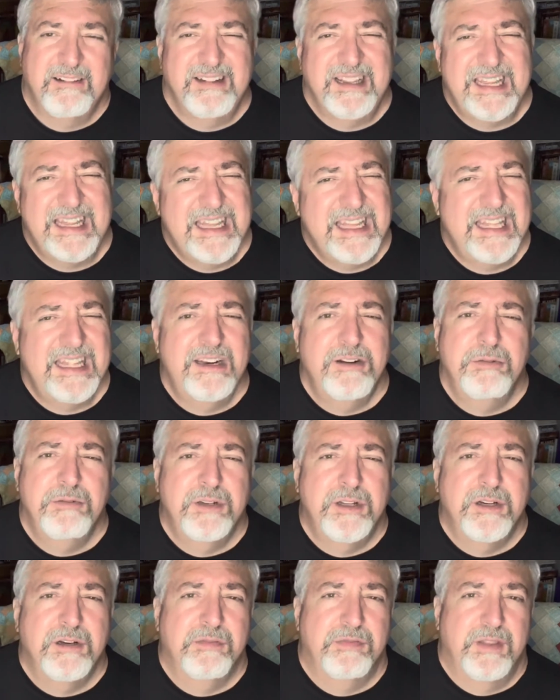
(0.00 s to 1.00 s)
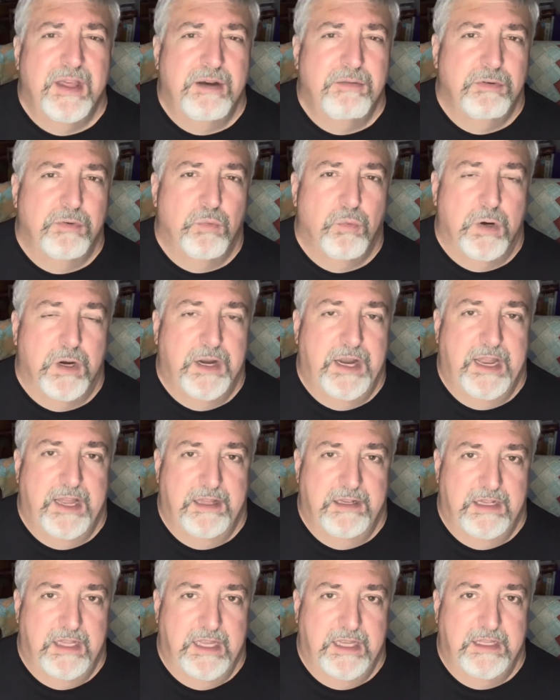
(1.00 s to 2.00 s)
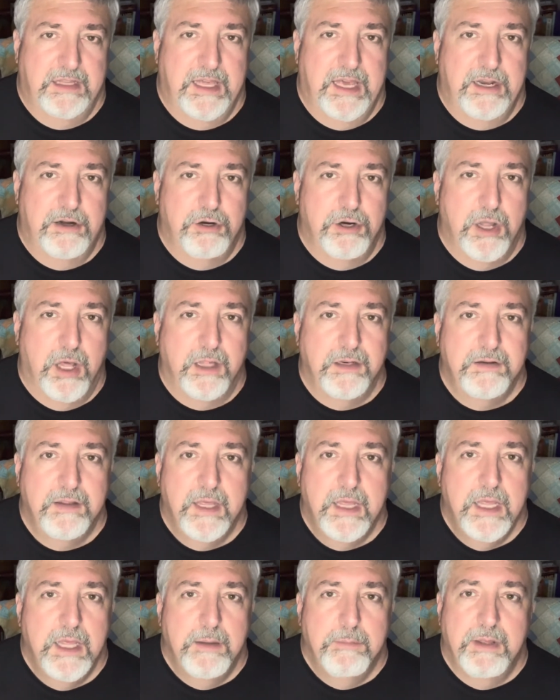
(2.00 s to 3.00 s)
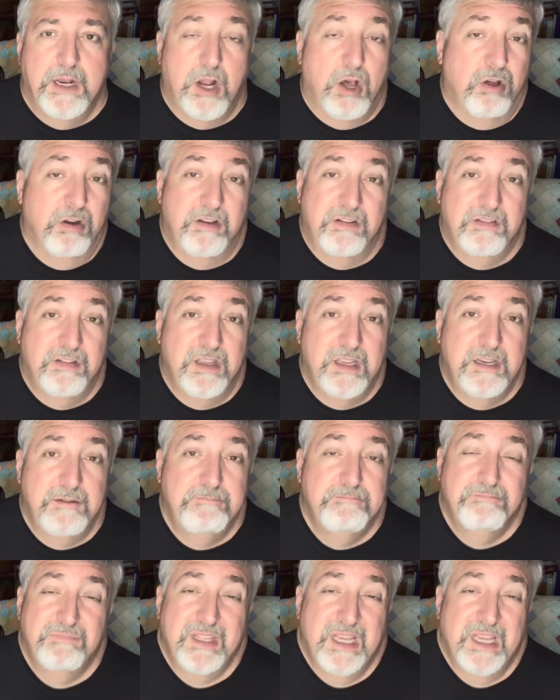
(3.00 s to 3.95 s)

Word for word: I don't know if that would work out like that or not. But honestly,